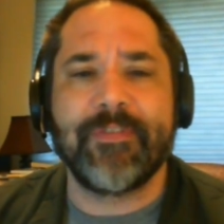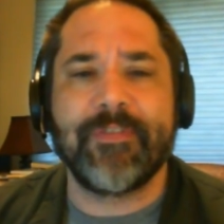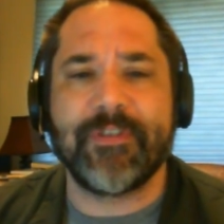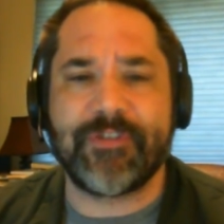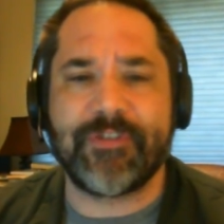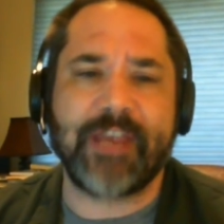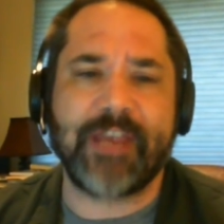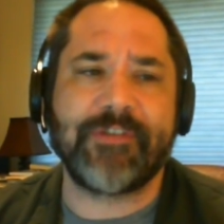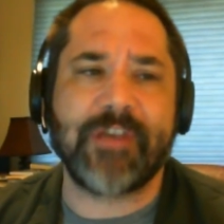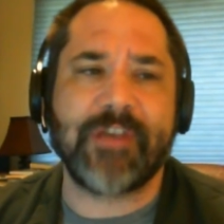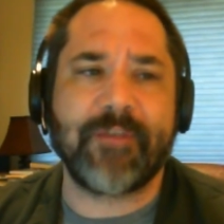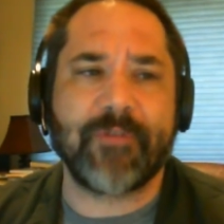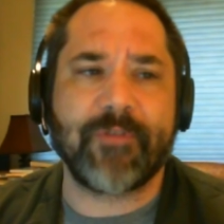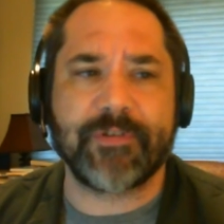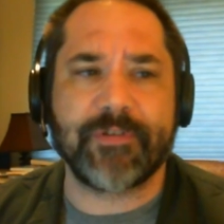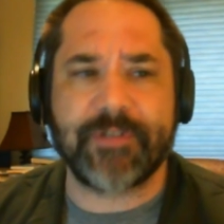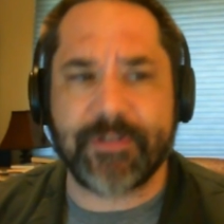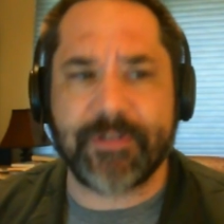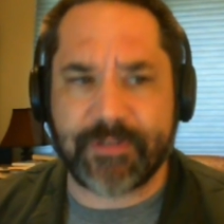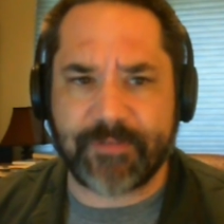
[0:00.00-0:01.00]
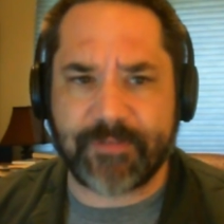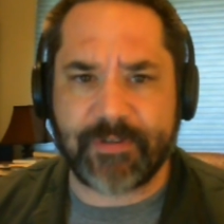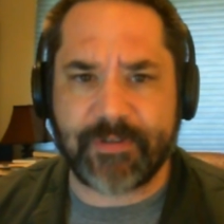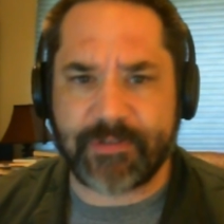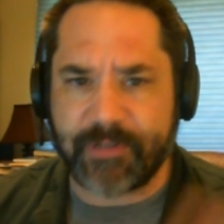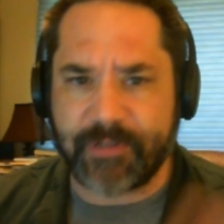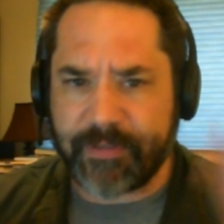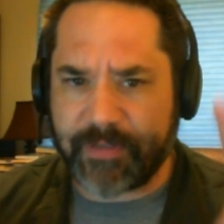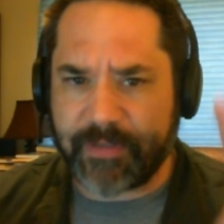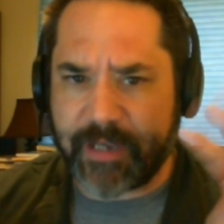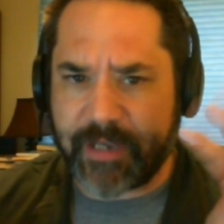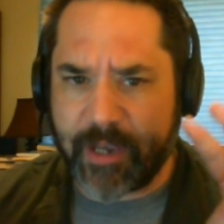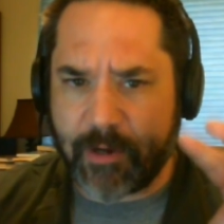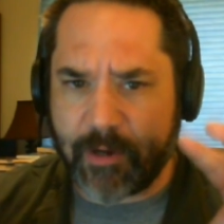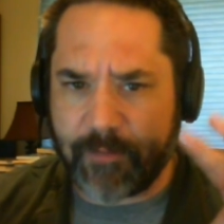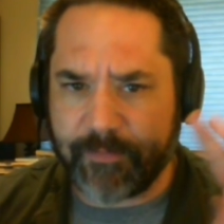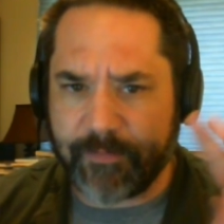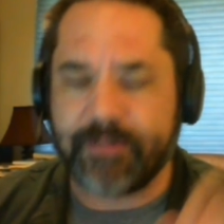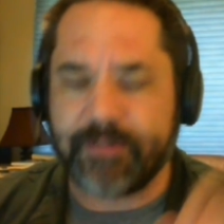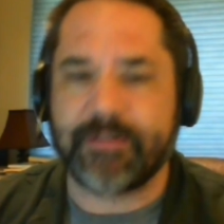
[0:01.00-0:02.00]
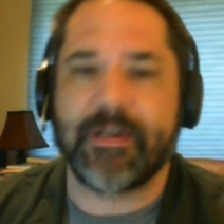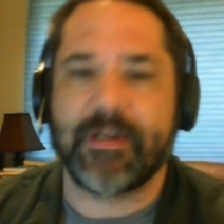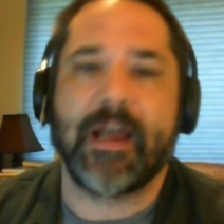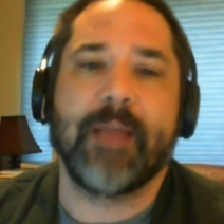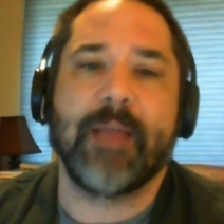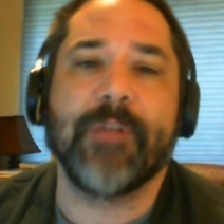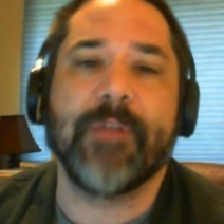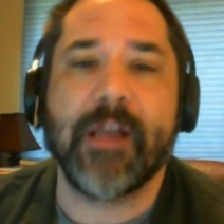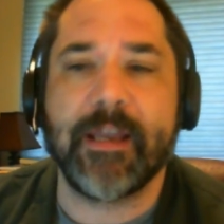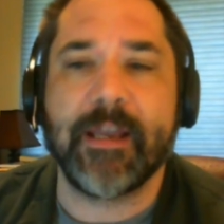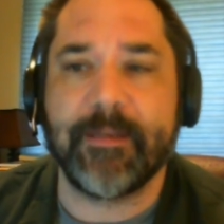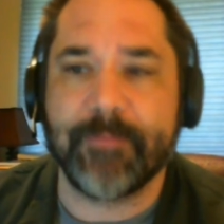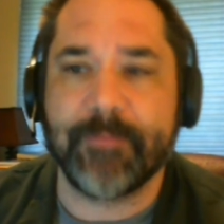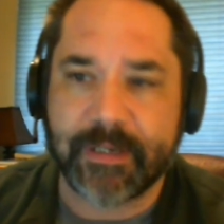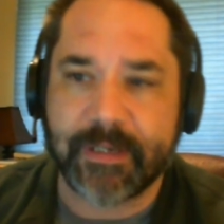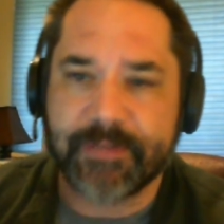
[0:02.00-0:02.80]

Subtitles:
the JJ verse is officially the Kelvin timeline